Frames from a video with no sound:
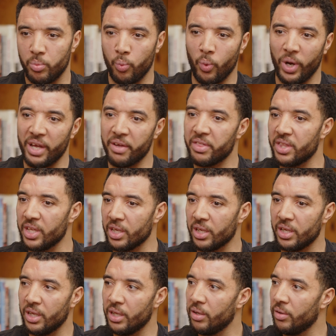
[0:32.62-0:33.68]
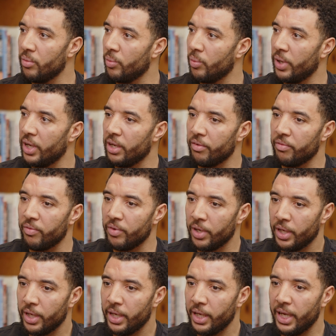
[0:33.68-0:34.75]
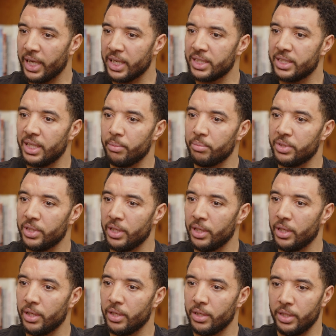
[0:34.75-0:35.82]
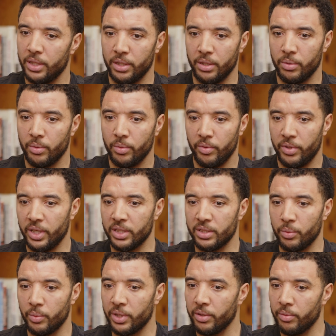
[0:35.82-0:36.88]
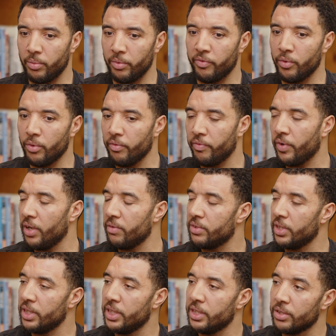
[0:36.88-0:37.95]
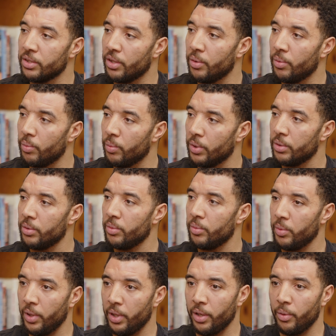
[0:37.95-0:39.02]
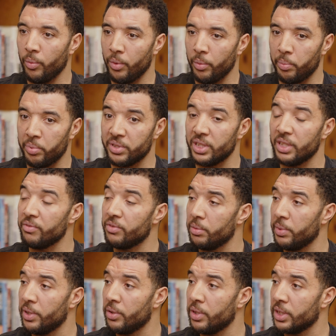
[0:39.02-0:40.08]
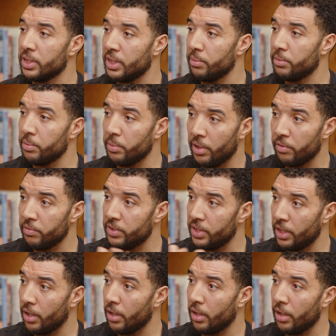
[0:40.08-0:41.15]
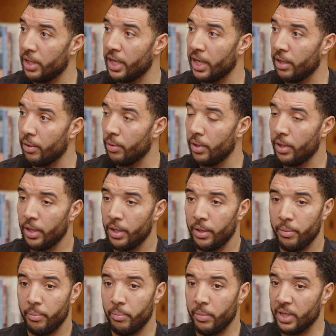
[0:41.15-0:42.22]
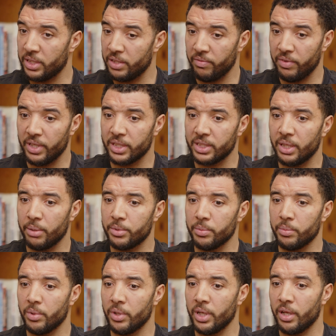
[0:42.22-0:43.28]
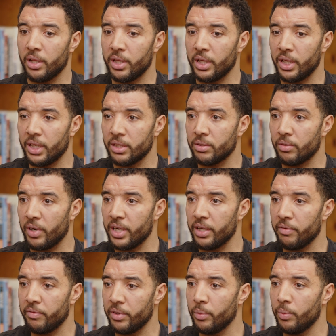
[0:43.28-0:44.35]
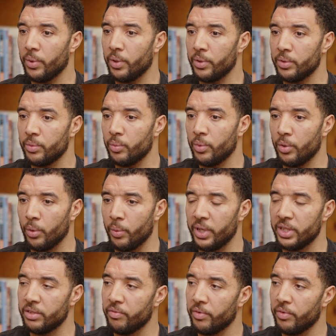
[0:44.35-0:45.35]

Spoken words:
way of thinking, way of accepting that, you know, things that we thought 5-10 years ago were perceived to be unacceptable, obviously are now massively acceptable, and I think that's great. I think the world will always